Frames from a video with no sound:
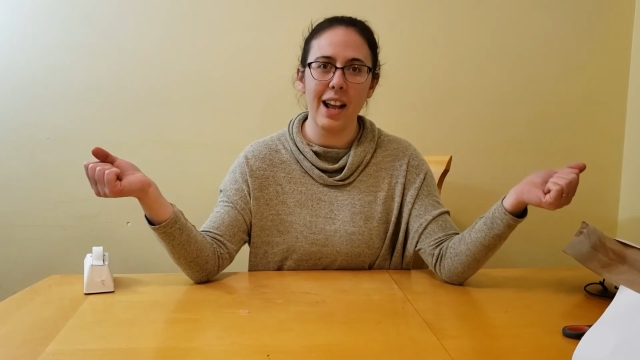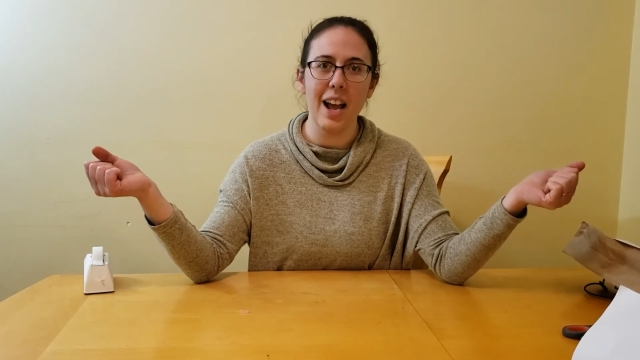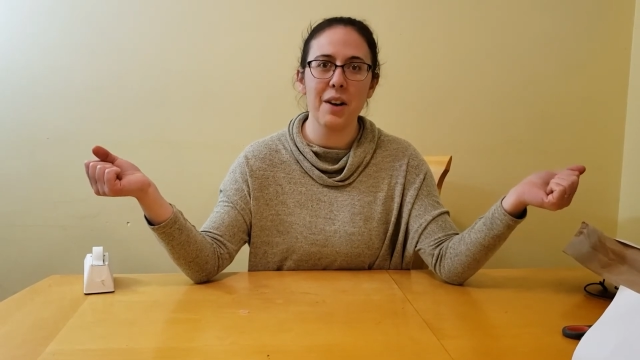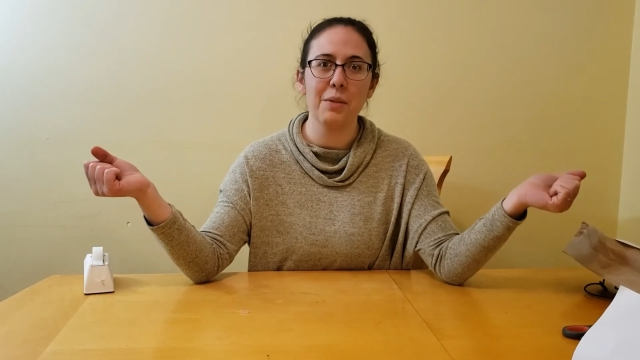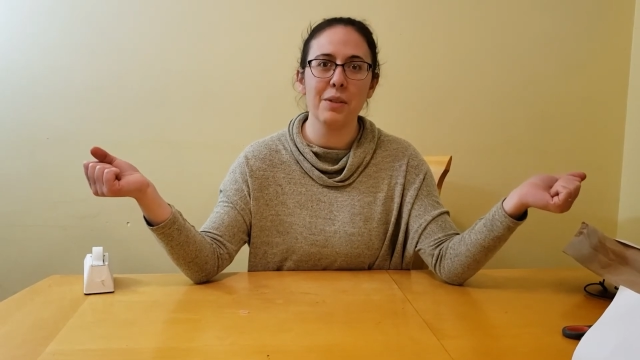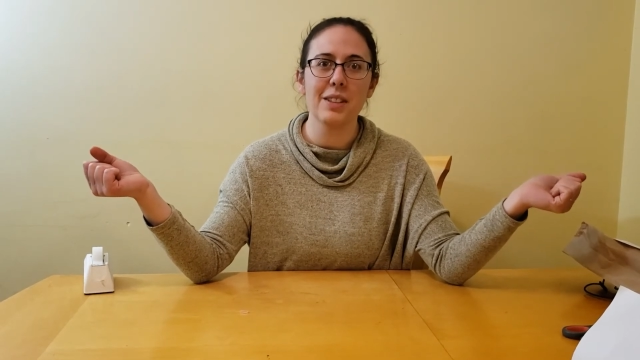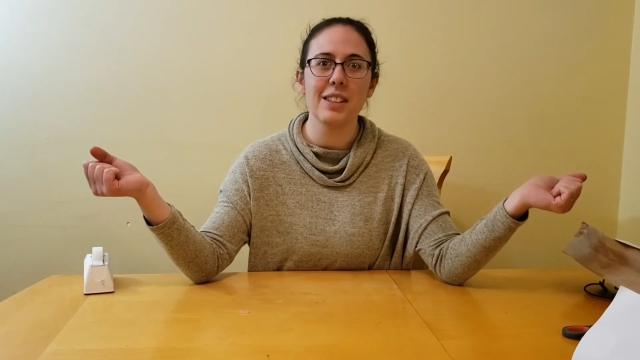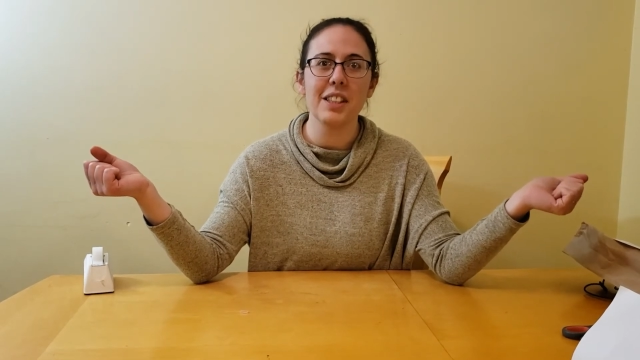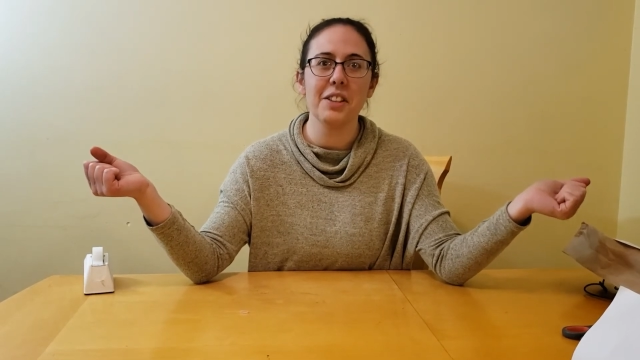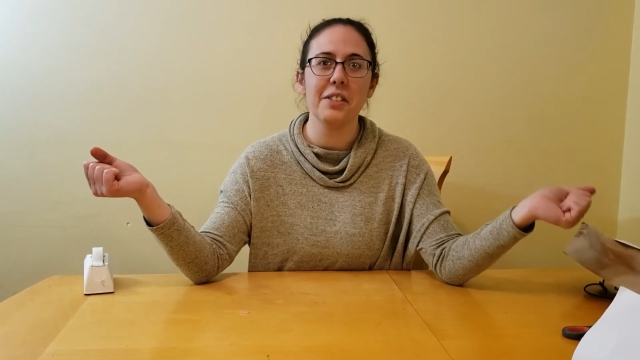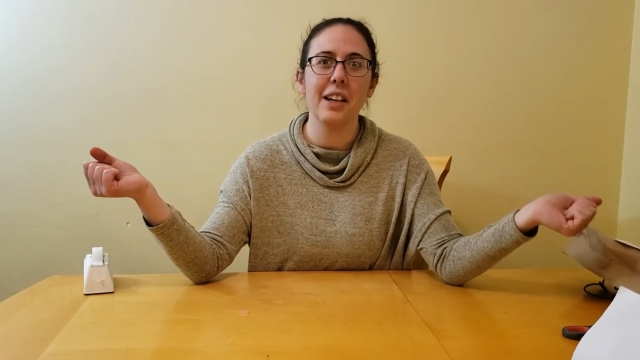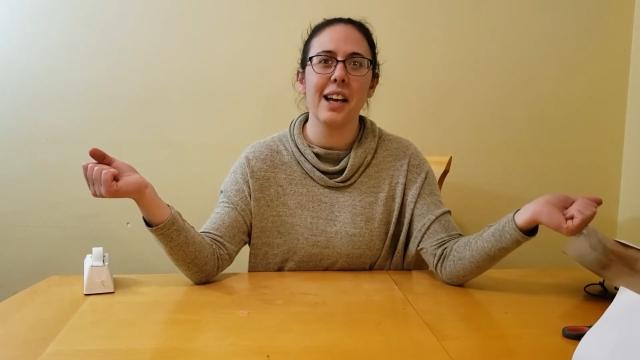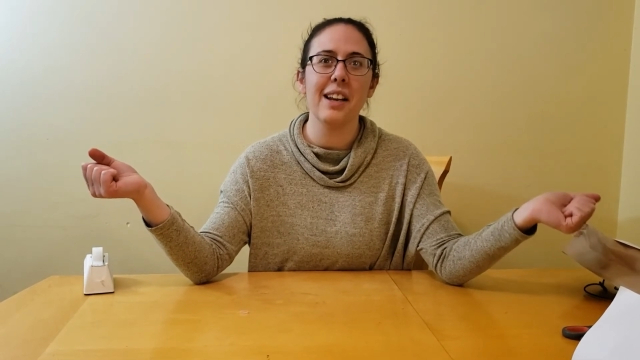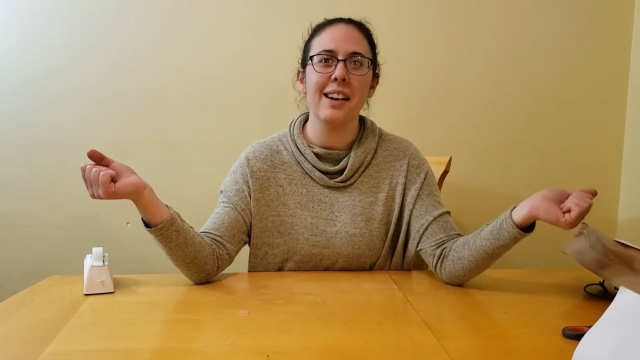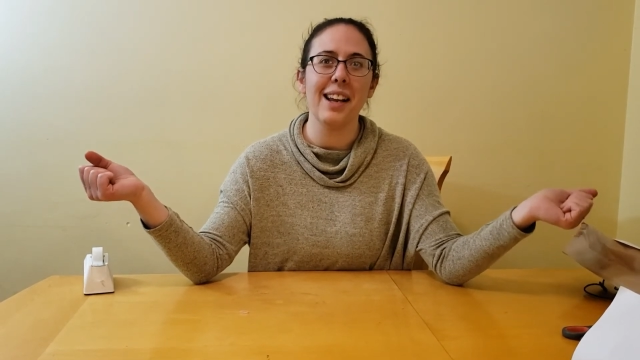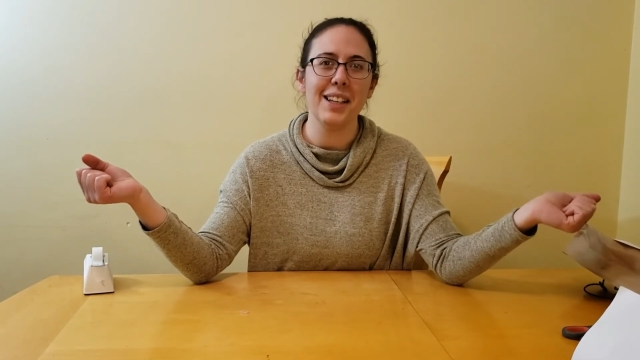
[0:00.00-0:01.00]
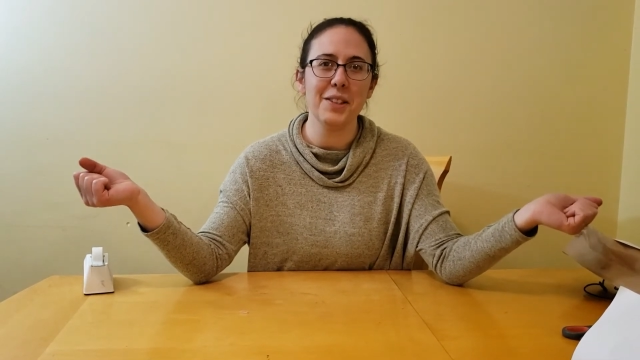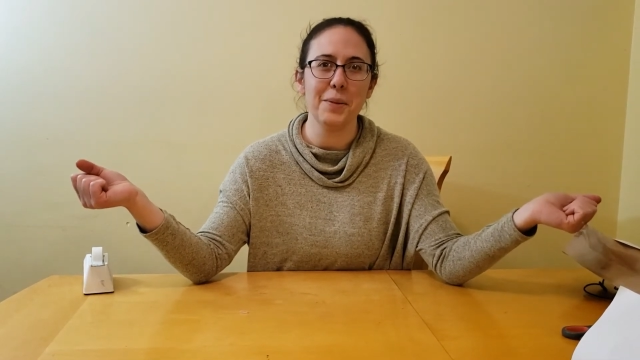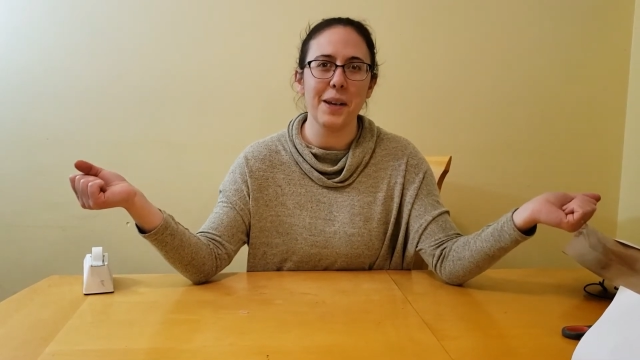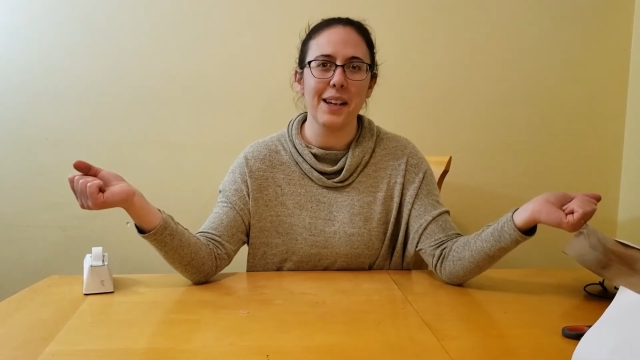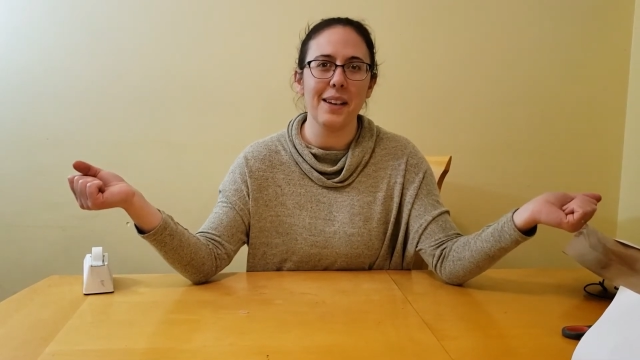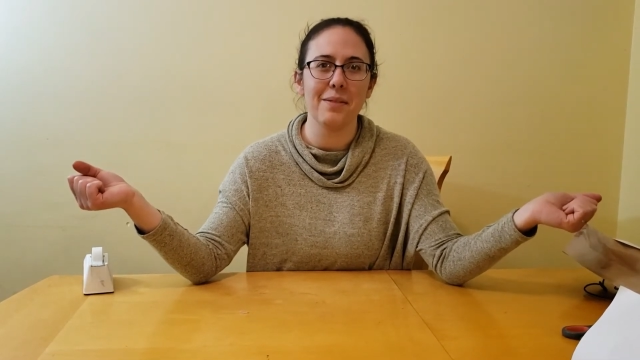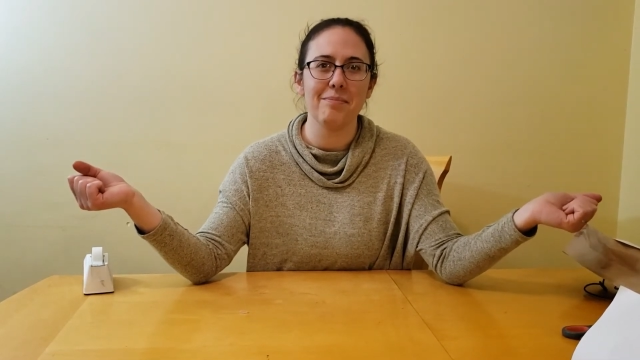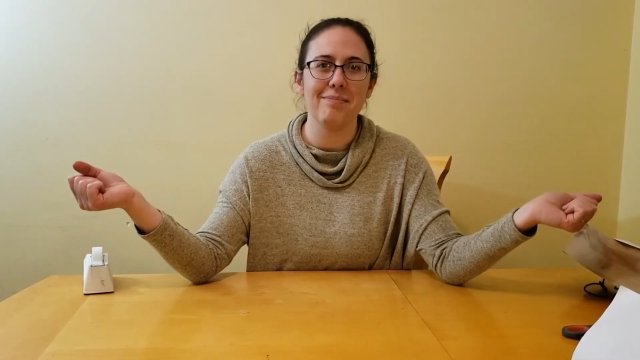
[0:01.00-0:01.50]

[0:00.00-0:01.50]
and we'll see you again next week.